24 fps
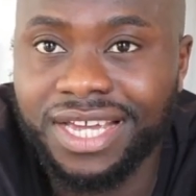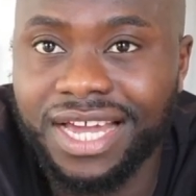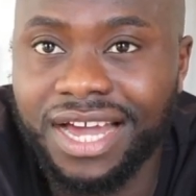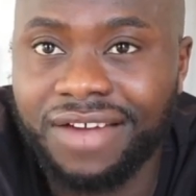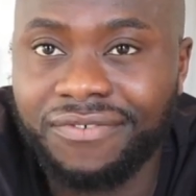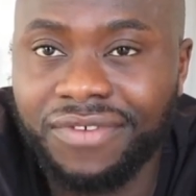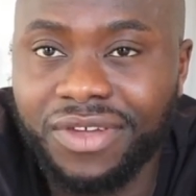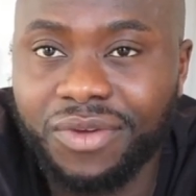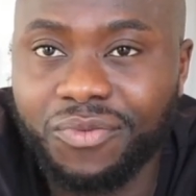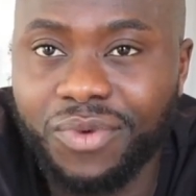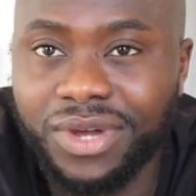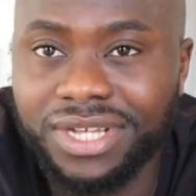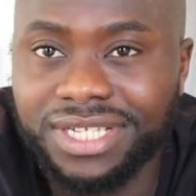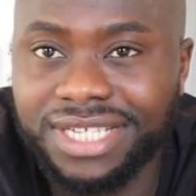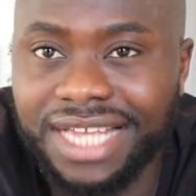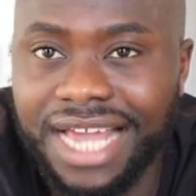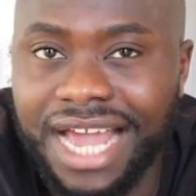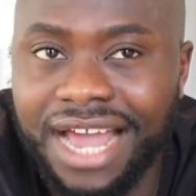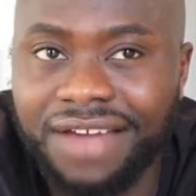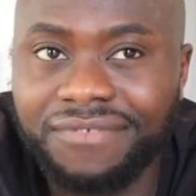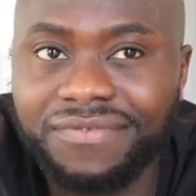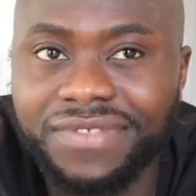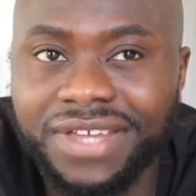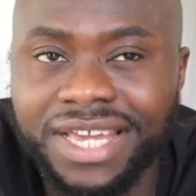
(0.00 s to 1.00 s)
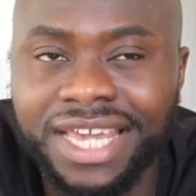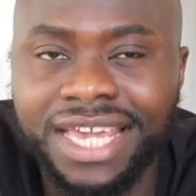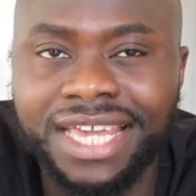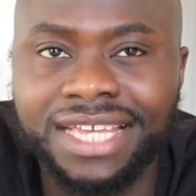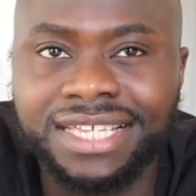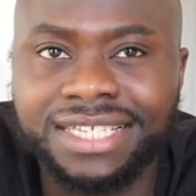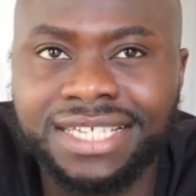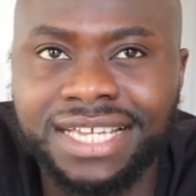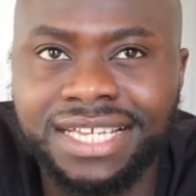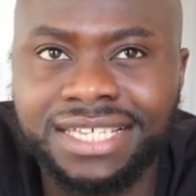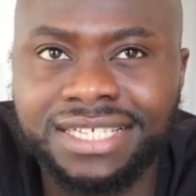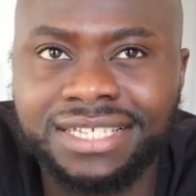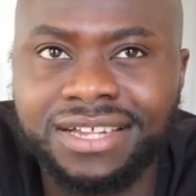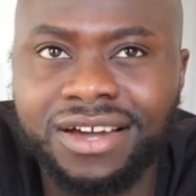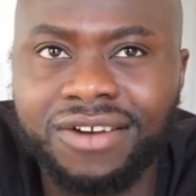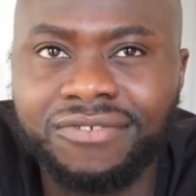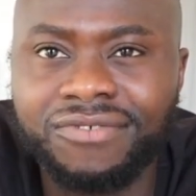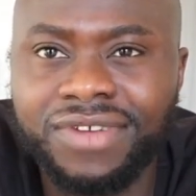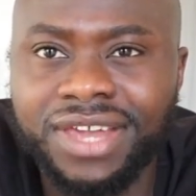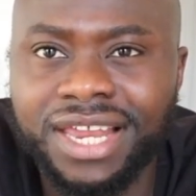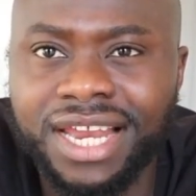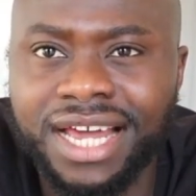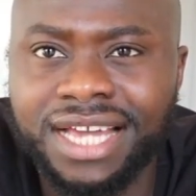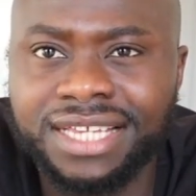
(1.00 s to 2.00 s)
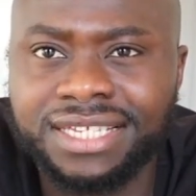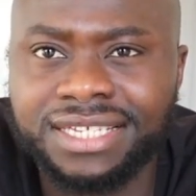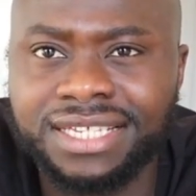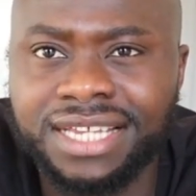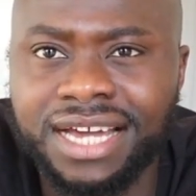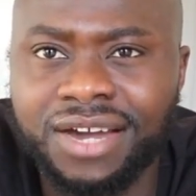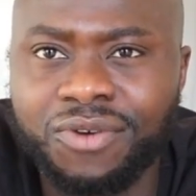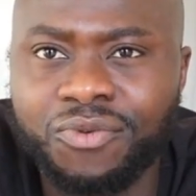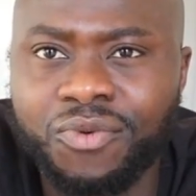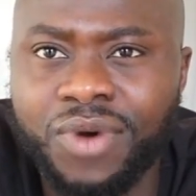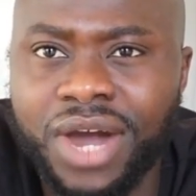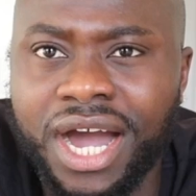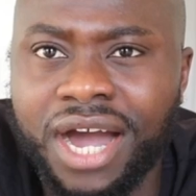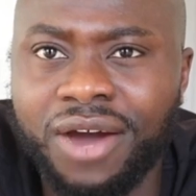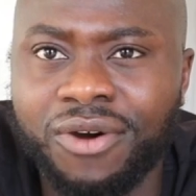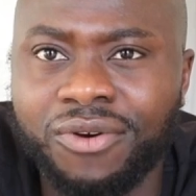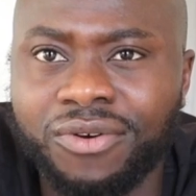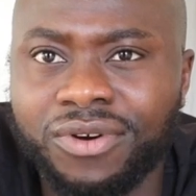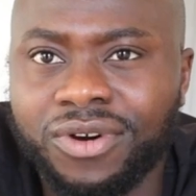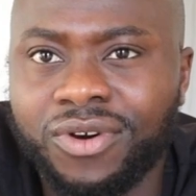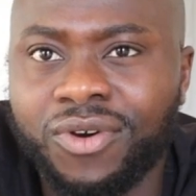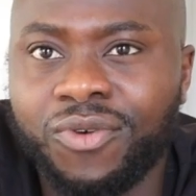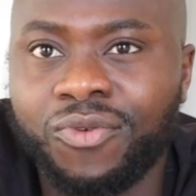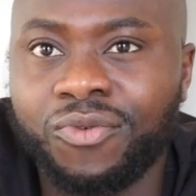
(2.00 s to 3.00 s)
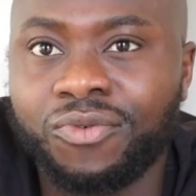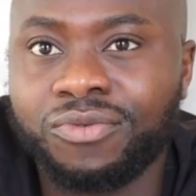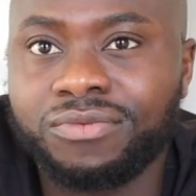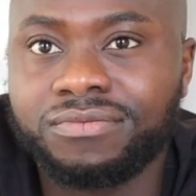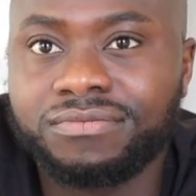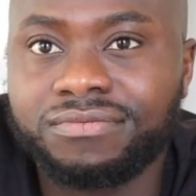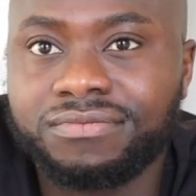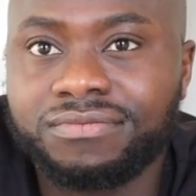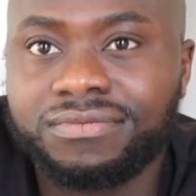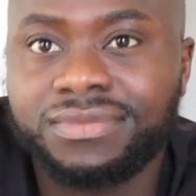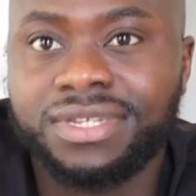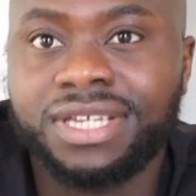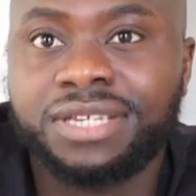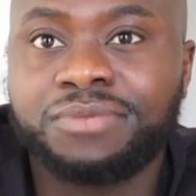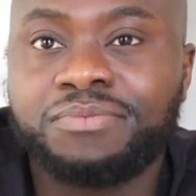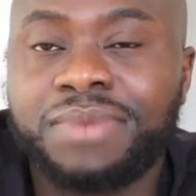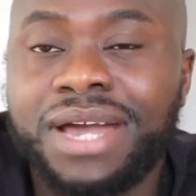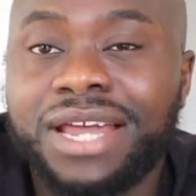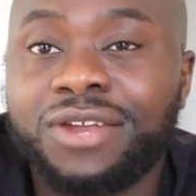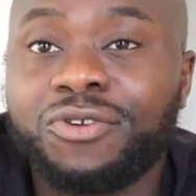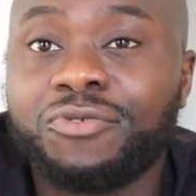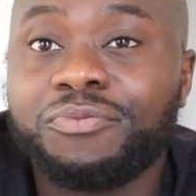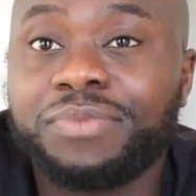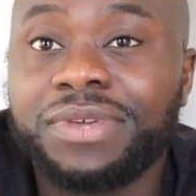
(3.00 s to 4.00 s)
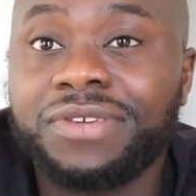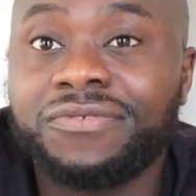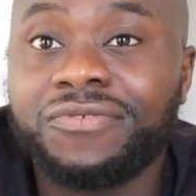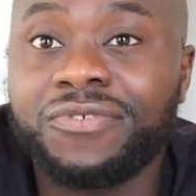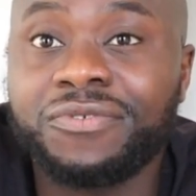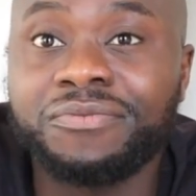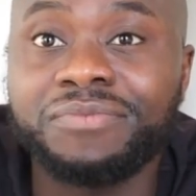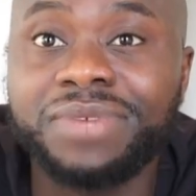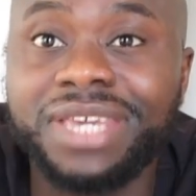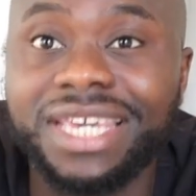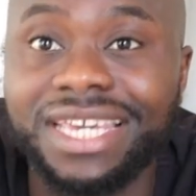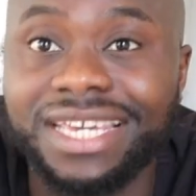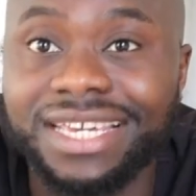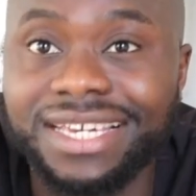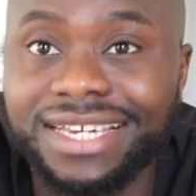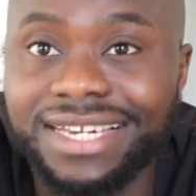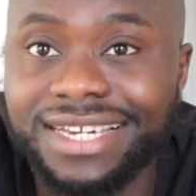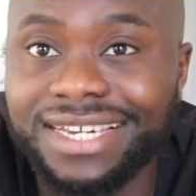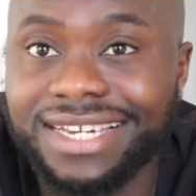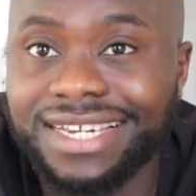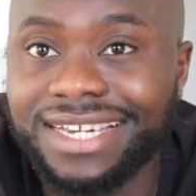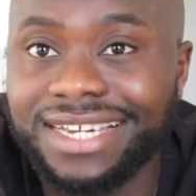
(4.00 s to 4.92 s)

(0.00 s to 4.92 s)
I think once they have the kids, they start realizing that, wow, oh, this might not be for me.